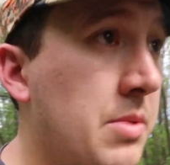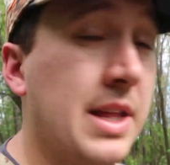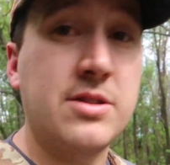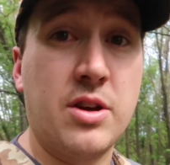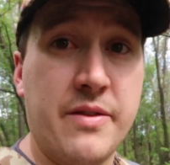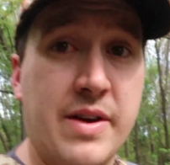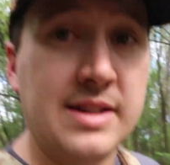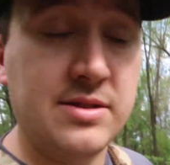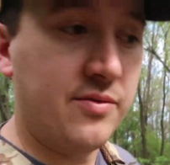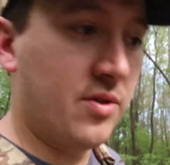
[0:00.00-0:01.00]
but that's all they've
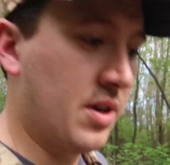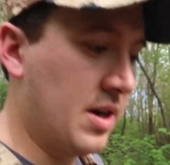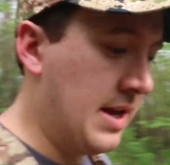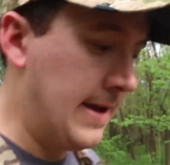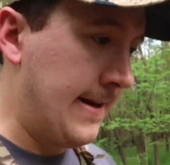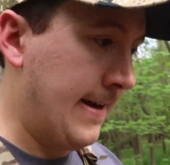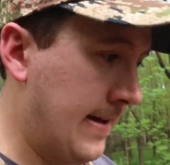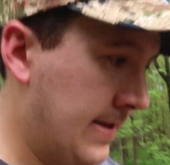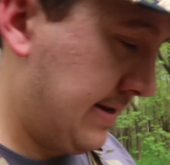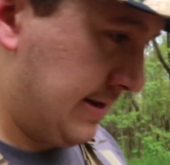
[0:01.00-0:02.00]
had so far.
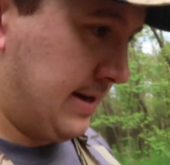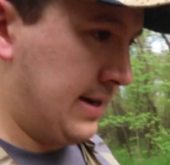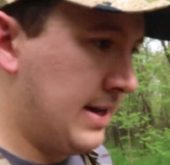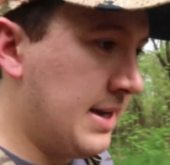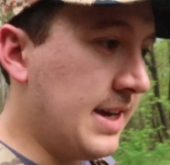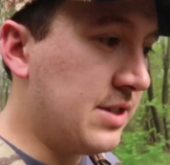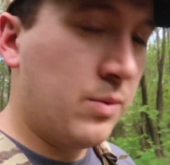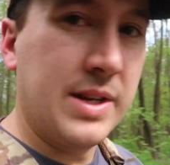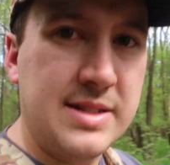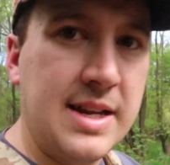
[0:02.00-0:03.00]

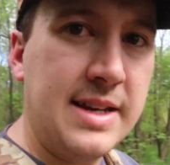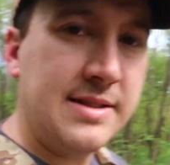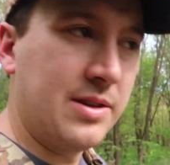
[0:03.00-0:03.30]
It's Wednesday,